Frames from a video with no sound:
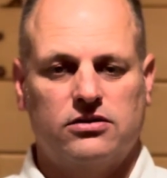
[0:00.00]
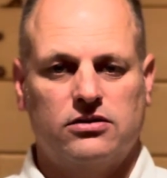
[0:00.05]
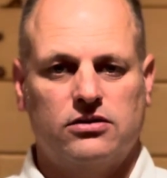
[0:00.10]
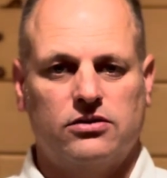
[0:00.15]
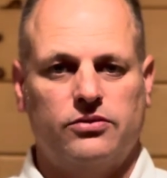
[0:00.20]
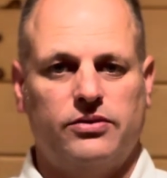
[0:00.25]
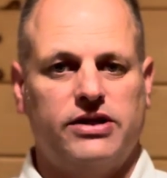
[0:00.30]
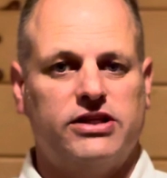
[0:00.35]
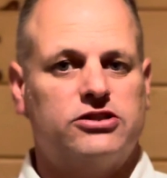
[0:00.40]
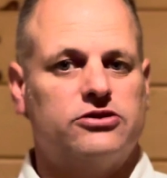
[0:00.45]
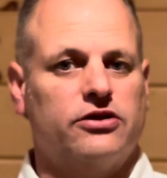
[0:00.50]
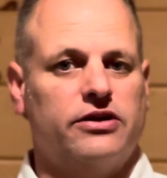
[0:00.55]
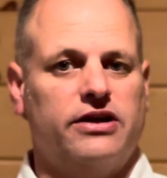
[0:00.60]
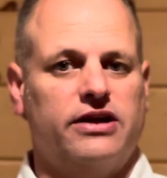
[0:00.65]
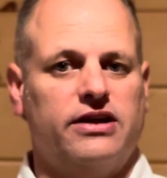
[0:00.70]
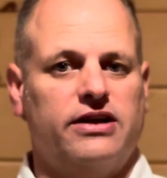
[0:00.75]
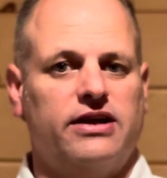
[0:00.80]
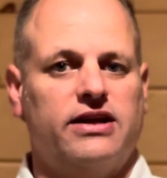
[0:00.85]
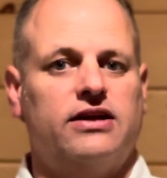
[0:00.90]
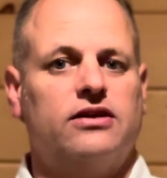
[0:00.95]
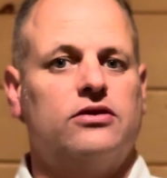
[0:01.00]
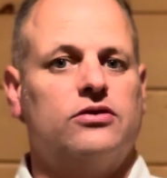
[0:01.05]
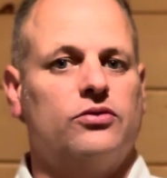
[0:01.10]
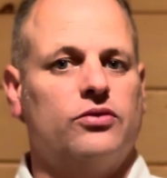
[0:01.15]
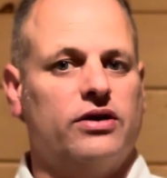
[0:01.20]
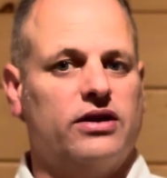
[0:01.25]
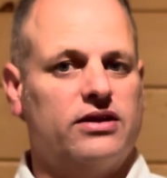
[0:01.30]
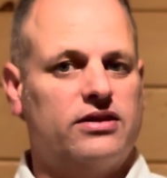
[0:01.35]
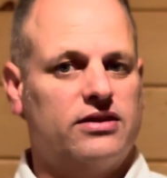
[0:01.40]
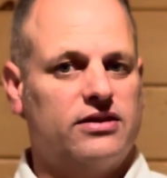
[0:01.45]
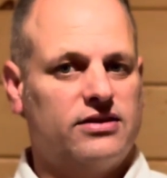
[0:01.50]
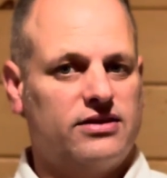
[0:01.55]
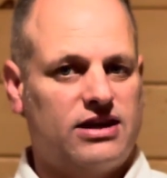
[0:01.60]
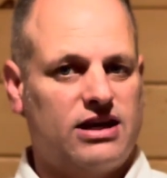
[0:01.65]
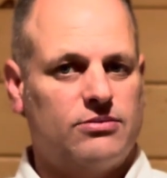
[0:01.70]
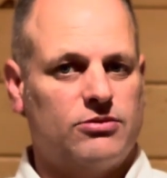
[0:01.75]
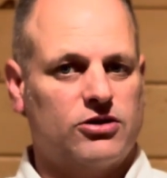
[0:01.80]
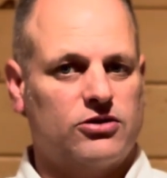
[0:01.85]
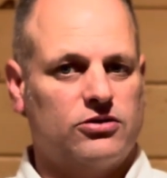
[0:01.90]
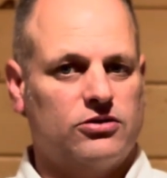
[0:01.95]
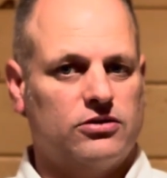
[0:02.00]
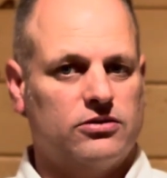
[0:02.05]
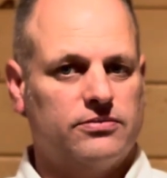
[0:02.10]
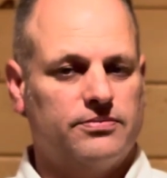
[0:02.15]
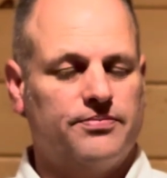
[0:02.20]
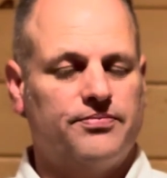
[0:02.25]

We treated it with chemical.